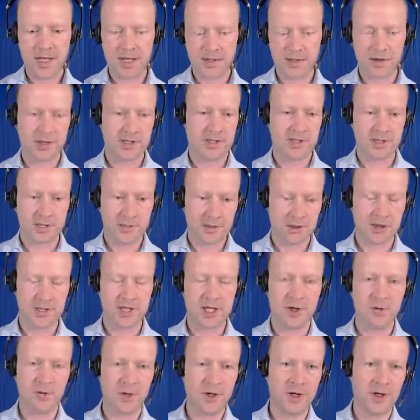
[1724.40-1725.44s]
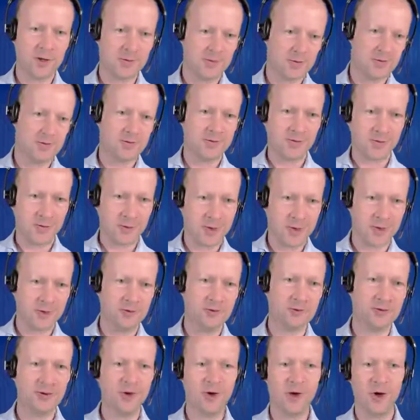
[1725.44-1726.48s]
Just that we
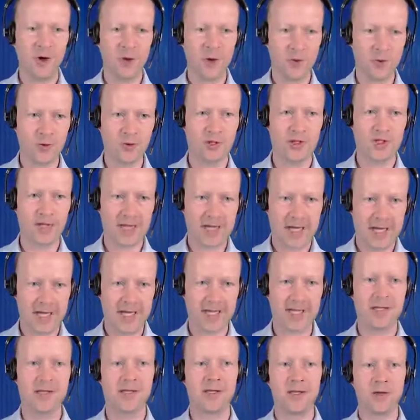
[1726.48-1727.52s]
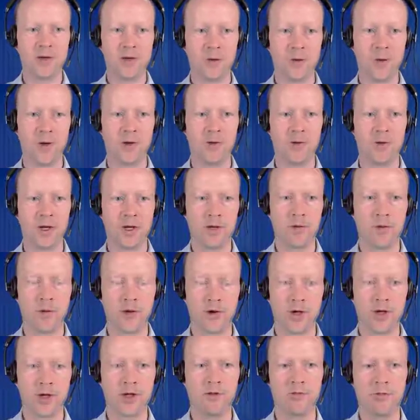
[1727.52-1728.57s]
don't lose that when we
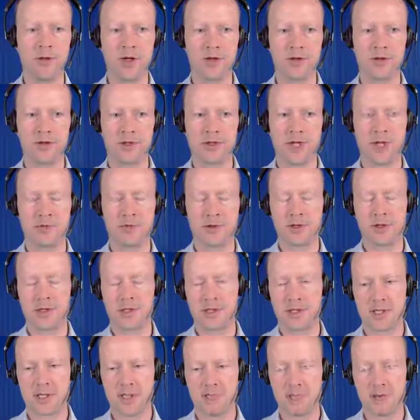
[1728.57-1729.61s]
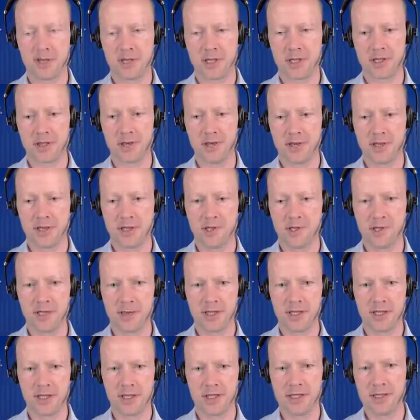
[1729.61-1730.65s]
worry about the cybersecurity
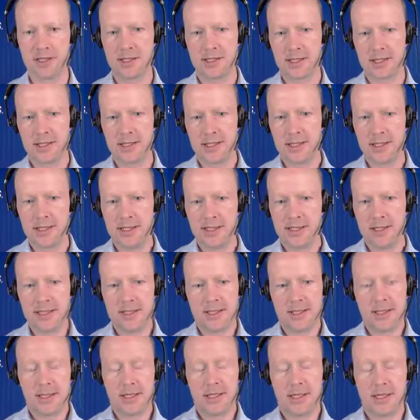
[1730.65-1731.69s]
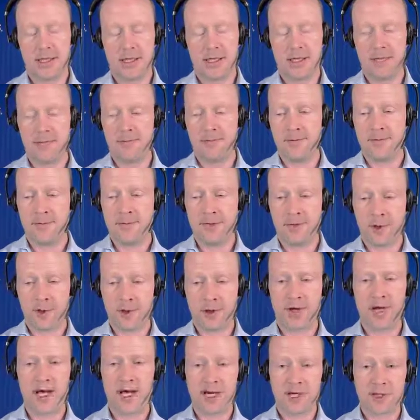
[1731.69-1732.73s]
part. For
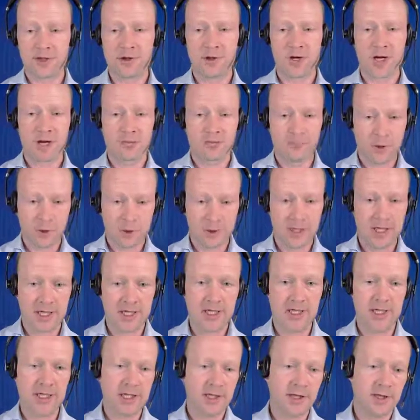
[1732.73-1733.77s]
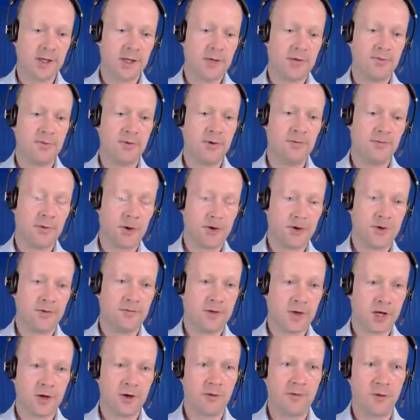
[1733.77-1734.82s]
the actual like protecting the most
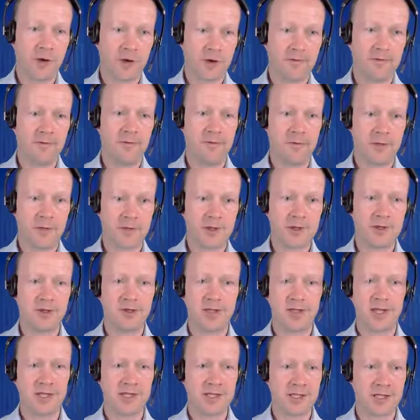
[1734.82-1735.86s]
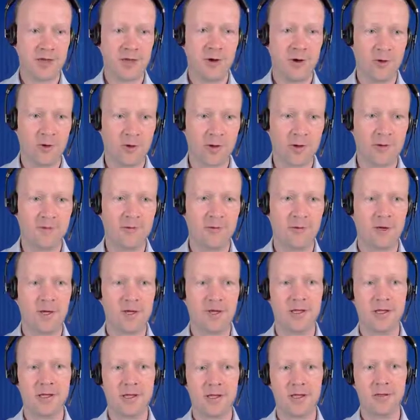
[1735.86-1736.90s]
valuable information, that's a whole
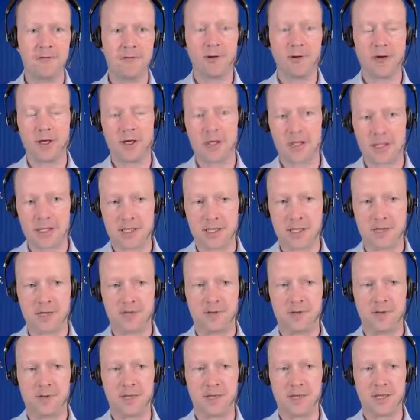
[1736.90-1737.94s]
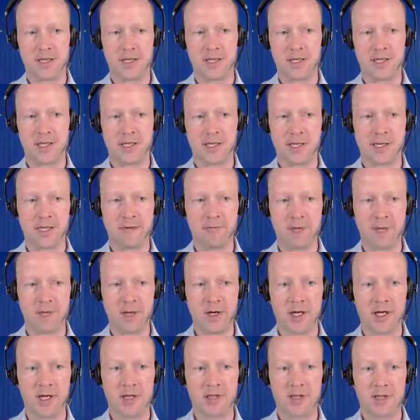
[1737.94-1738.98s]
different discussion. But I think
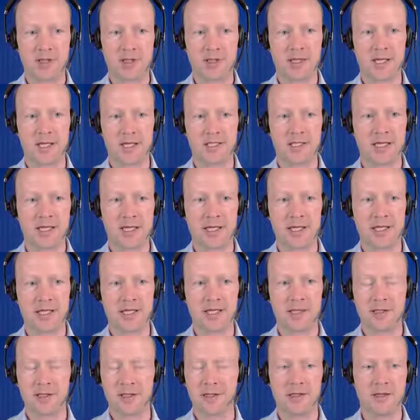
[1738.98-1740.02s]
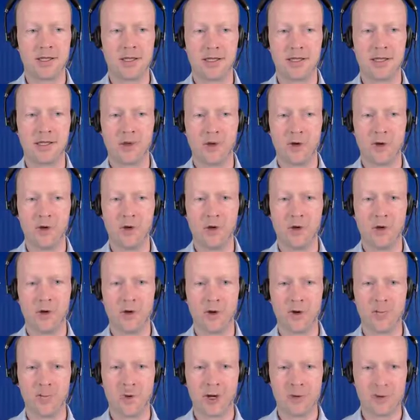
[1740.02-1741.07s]
everybody understands that it's no
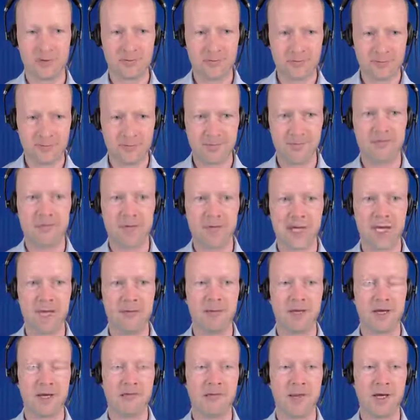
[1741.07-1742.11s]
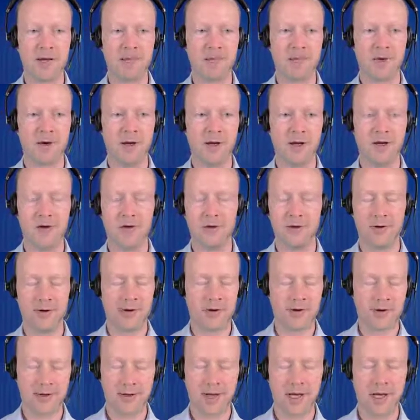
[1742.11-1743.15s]
longer about keeping people
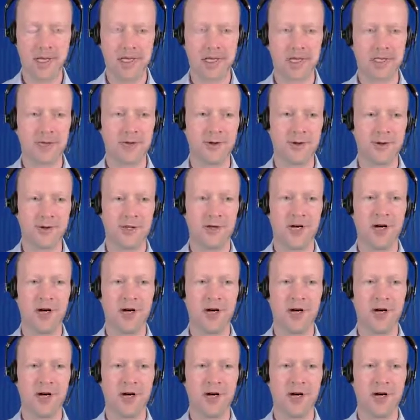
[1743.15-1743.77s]
or the attackers